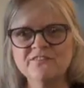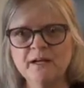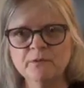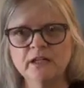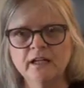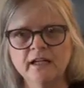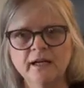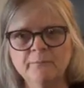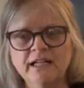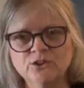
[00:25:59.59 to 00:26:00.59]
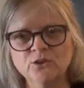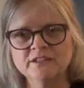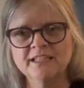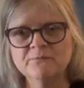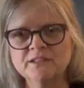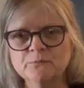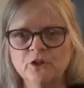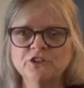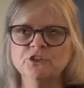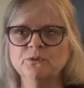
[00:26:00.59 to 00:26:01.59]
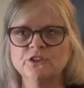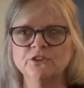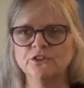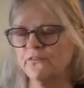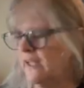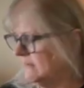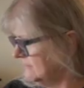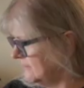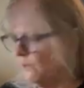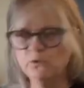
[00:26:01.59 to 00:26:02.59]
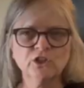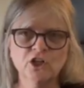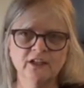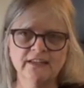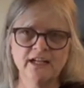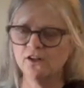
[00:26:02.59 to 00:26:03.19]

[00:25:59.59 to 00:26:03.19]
fabric at my doorstep this morning too, which I'll show that. I will call that a